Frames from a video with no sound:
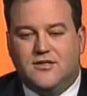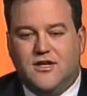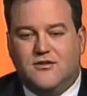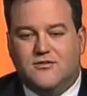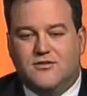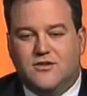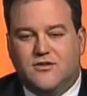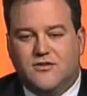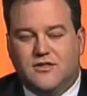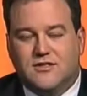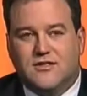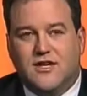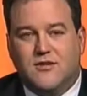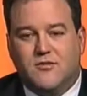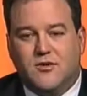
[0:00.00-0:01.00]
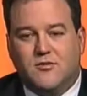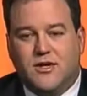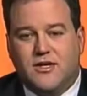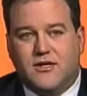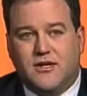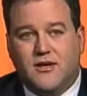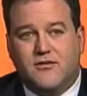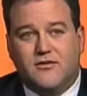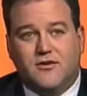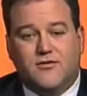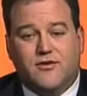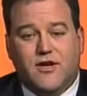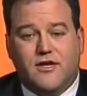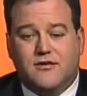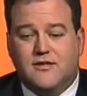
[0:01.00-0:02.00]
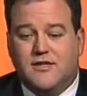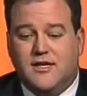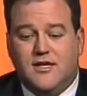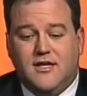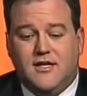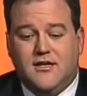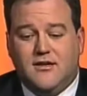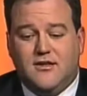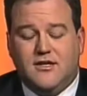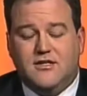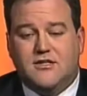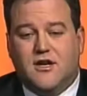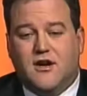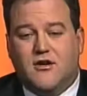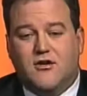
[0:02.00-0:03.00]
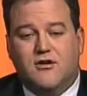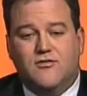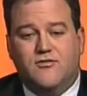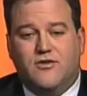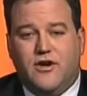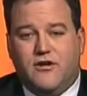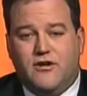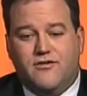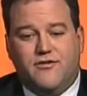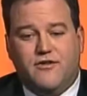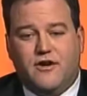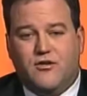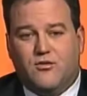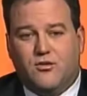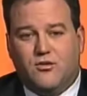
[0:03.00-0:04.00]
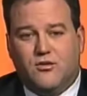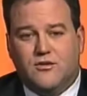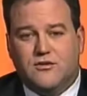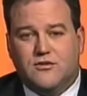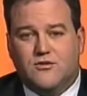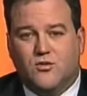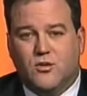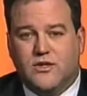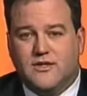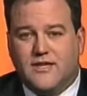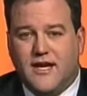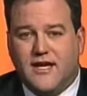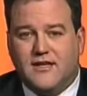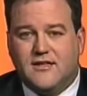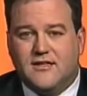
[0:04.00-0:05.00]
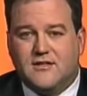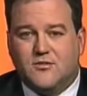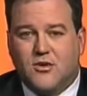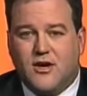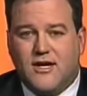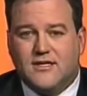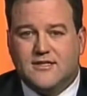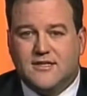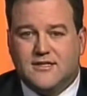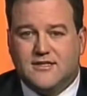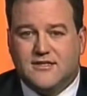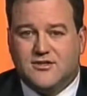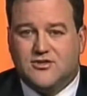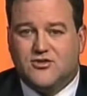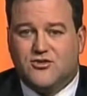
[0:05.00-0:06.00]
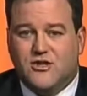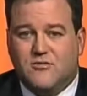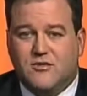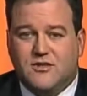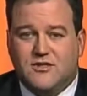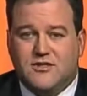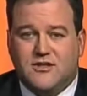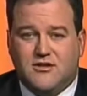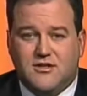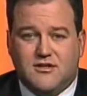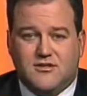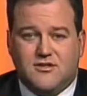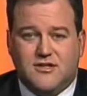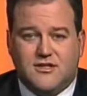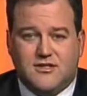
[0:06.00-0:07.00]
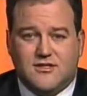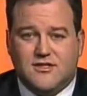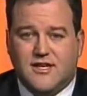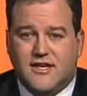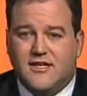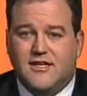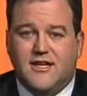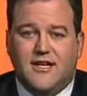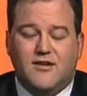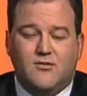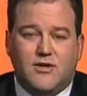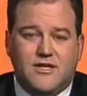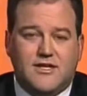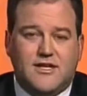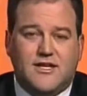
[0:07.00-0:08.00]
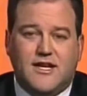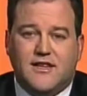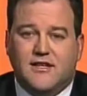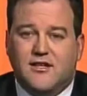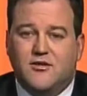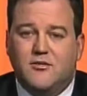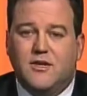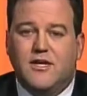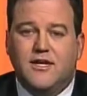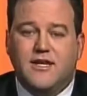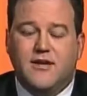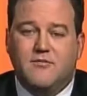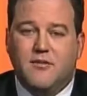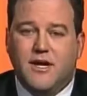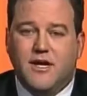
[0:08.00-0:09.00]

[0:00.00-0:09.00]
self-serving statement by the governor, frankly. These are very fair rules. We take this process extremely seriously in the Senate, and we did on the committee that